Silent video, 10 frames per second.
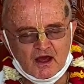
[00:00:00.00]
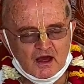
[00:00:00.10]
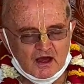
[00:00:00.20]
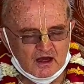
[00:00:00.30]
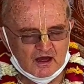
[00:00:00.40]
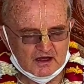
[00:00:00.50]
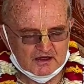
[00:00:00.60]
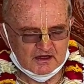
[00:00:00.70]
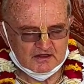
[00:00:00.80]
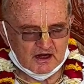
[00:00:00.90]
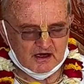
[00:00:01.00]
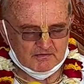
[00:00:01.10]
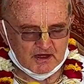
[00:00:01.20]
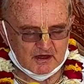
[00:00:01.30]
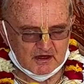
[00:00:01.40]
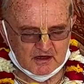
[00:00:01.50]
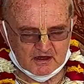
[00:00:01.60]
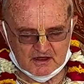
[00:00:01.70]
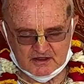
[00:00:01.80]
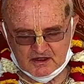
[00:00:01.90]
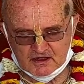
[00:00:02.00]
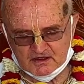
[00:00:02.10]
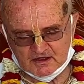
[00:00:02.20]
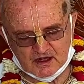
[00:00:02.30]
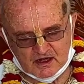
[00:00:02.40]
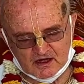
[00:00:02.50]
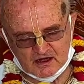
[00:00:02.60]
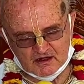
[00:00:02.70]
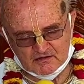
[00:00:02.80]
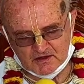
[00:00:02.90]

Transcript: Hare Rama, Hare Rama,